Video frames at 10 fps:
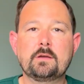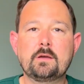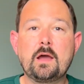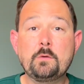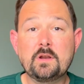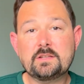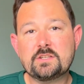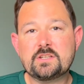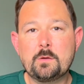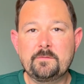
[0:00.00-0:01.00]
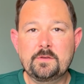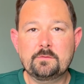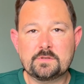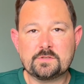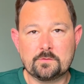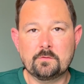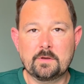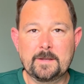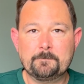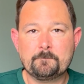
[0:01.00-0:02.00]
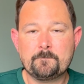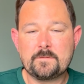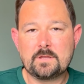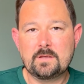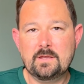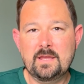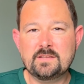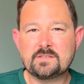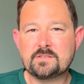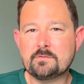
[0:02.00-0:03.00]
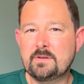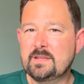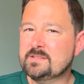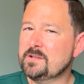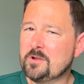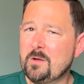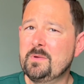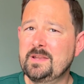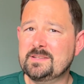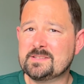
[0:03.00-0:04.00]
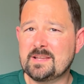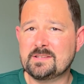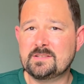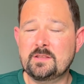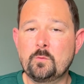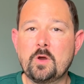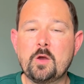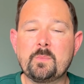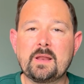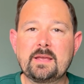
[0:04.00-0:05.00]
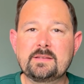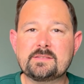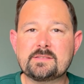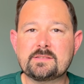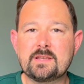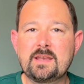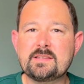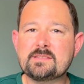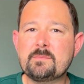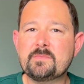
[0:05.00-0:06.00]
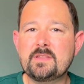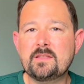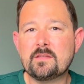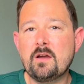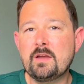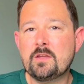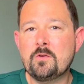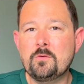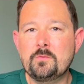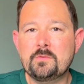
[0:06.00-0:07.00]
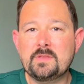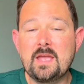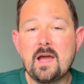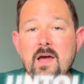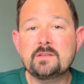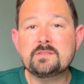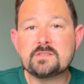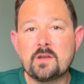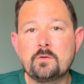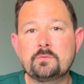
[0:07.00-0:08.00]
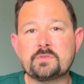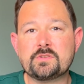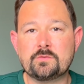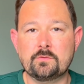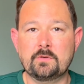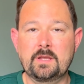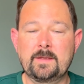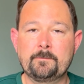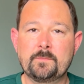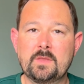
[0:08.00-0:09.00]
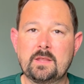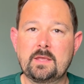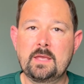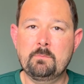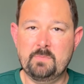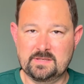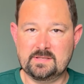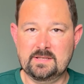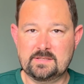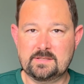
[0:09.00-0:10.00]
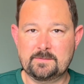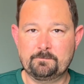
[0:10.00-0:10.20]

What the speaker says: I would like to share with you a story. It is a story that isn't commonly discussed in the workplace, and it's something that I call the untold story in business.